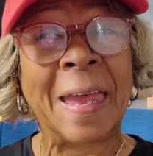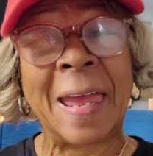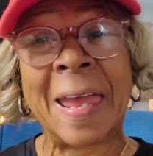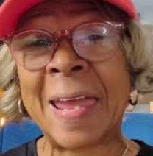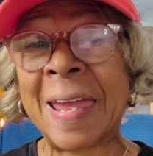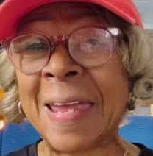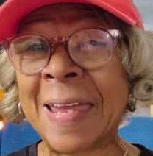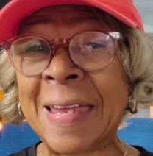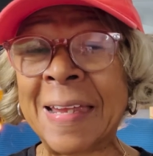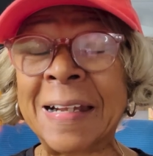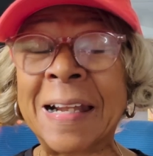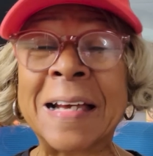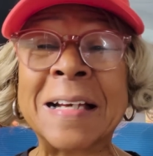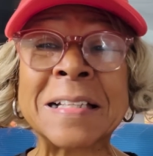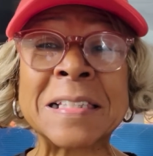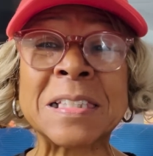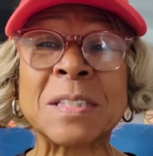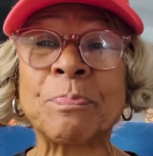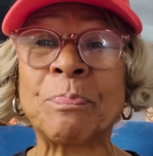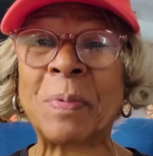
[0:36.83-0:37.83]
And
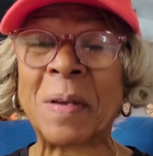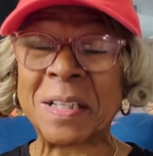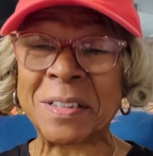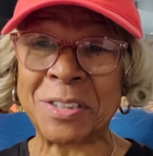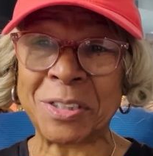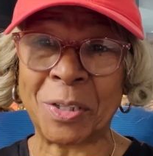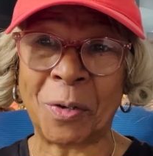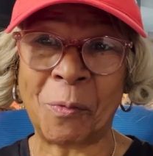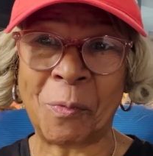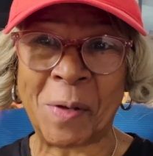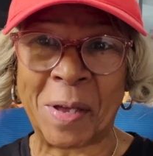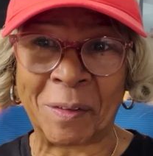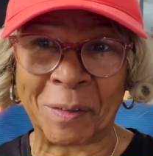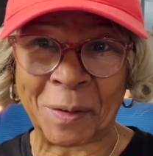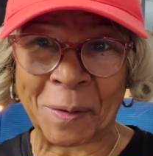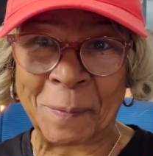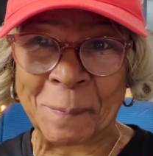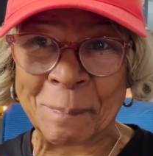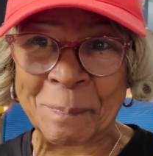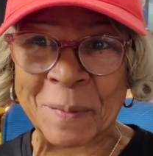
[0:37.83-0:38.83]
a special
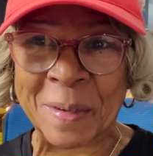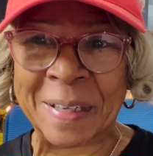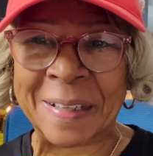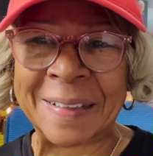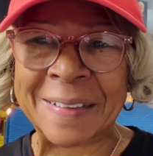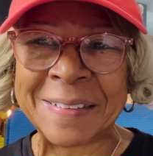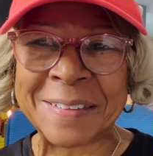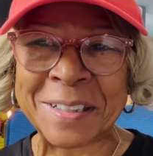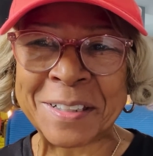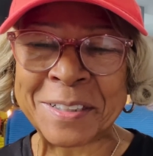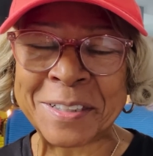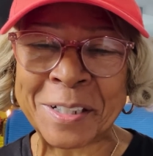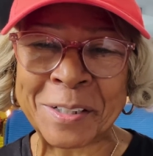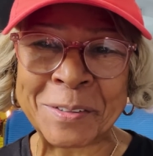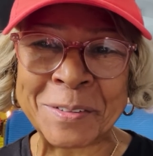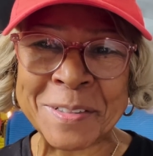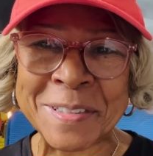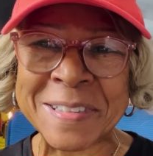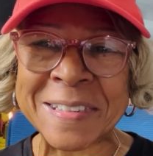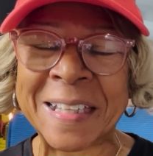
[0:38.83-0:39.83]
welcome to
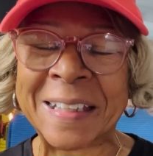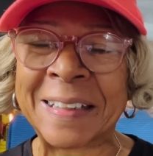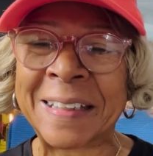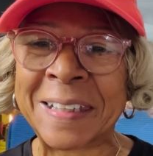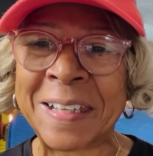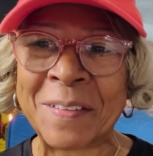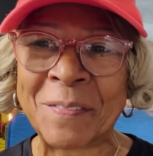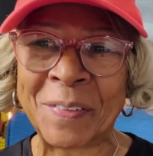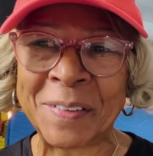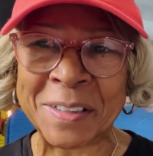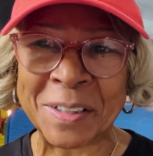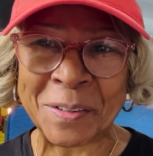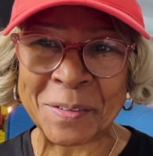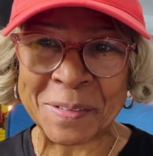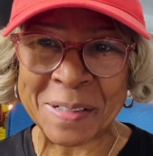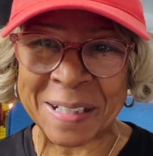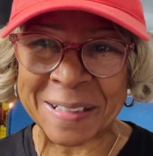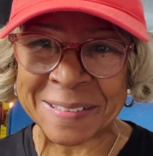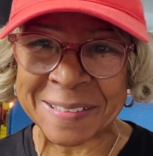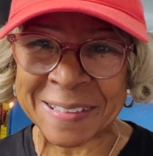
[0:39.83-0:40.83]
those that leave a
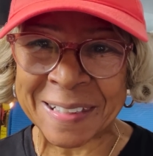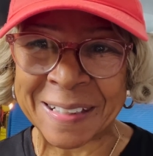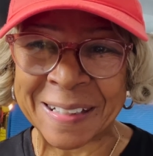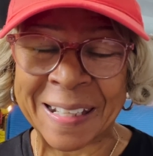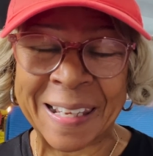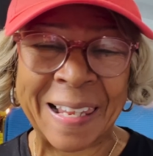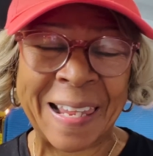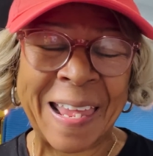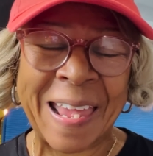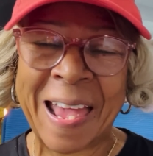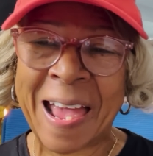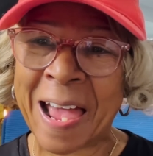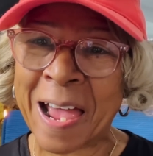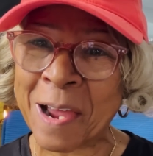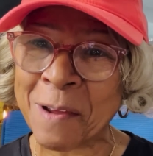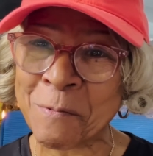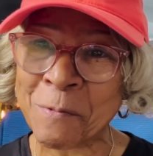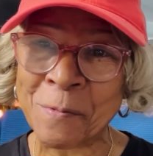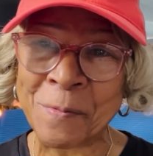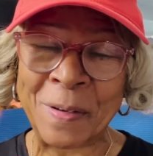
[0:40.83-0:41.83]
donation.
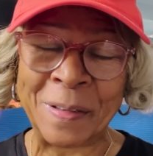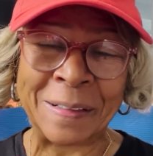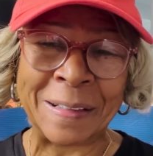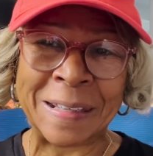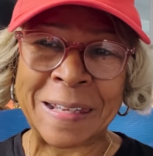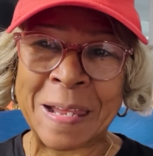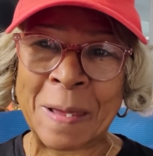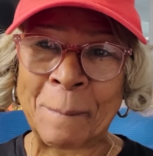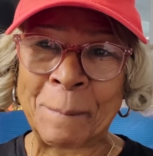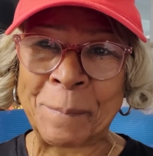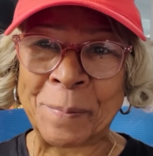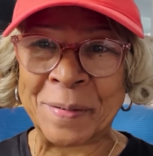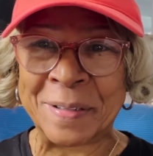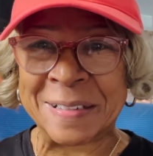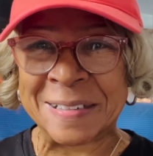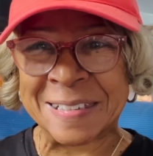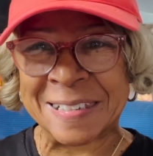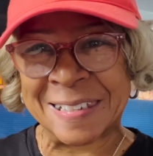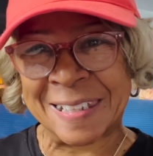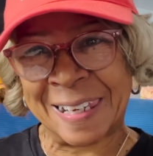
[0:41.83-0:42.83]
I really
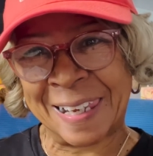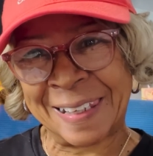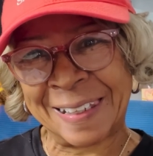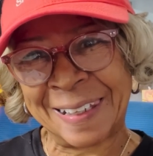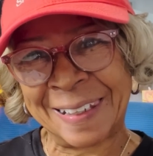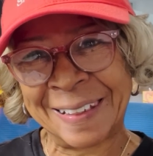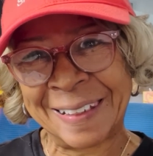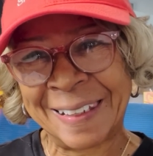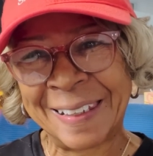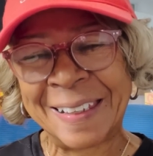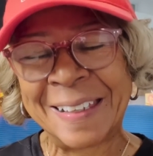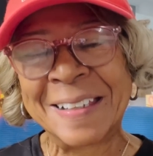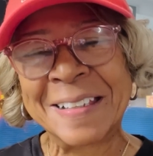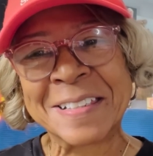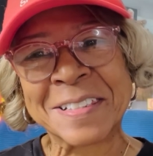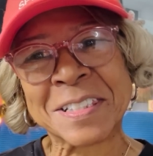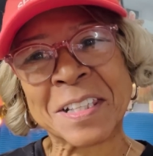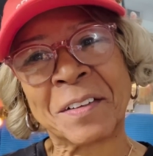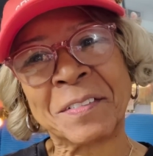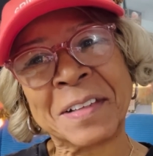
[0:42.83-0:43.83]
appreciate it.
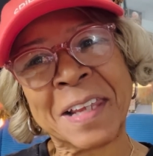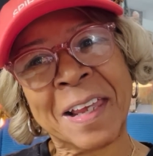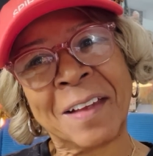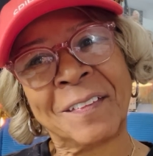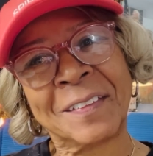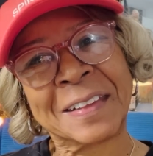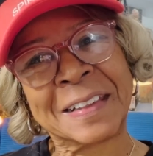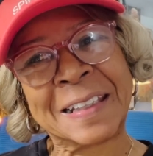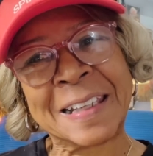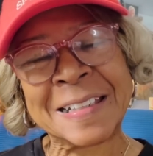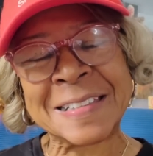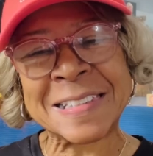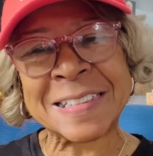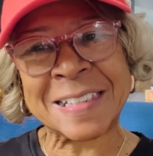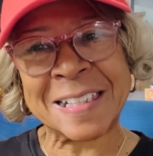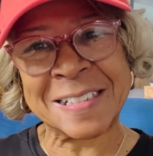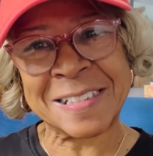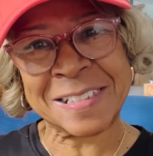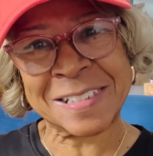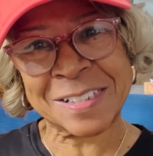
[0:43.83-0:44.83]
So now let's
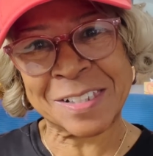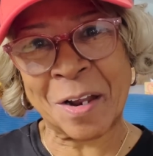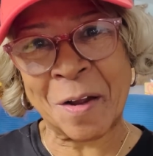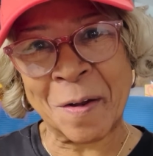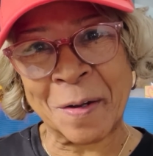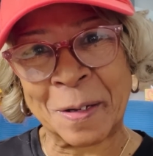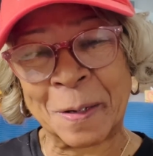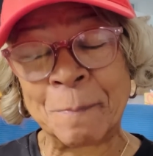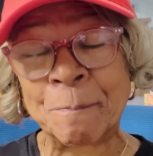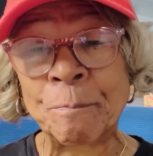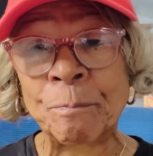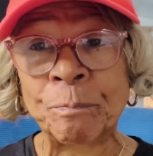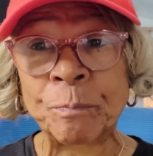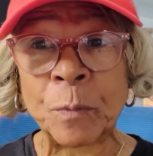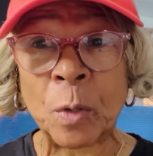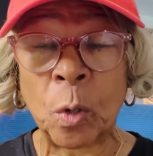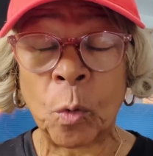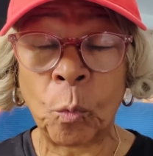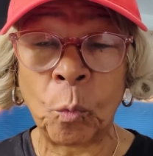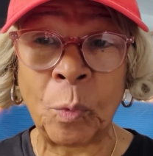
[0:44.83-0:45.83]
get started
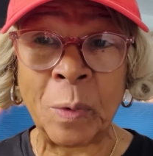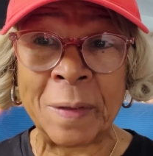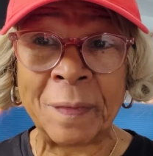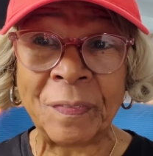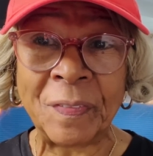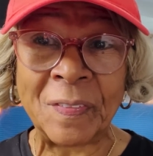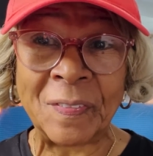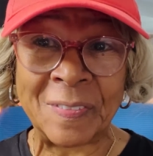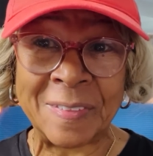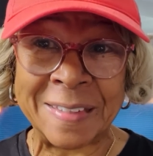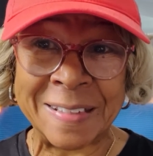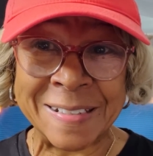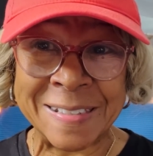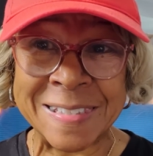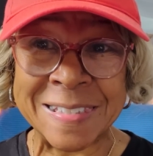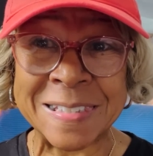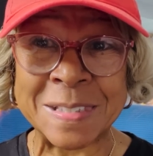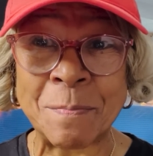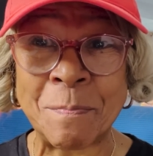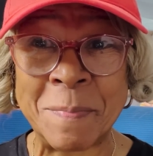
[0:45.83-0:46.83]
with
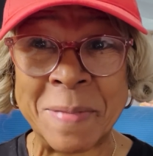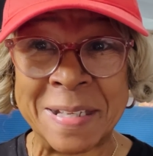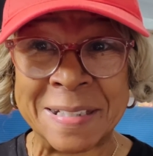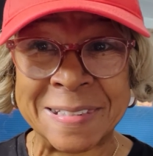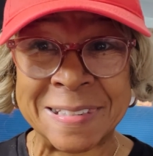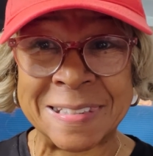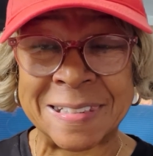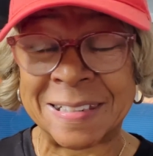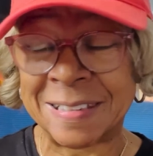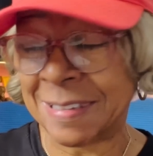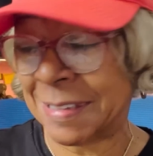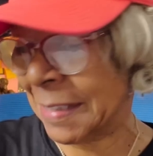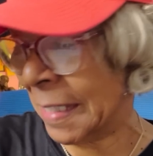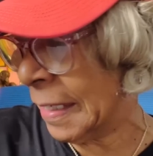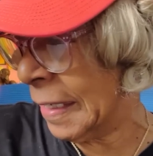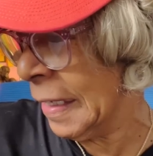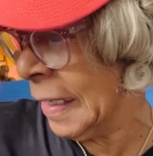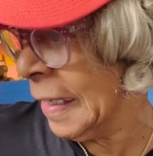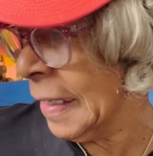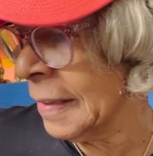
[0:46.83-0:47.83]
this message.
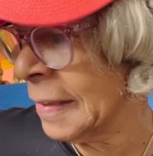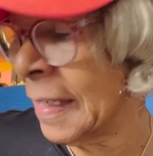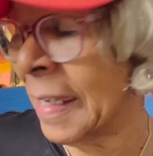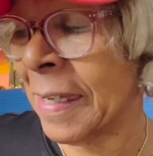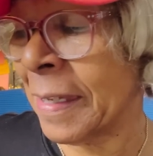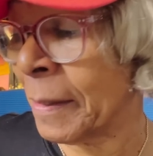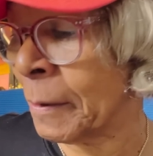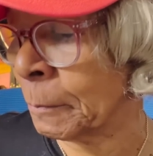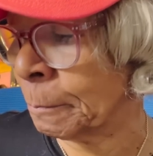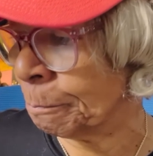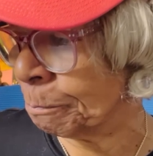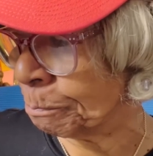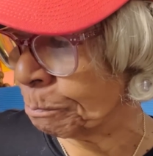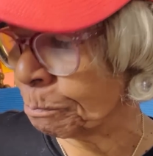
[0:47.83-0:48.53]
Now,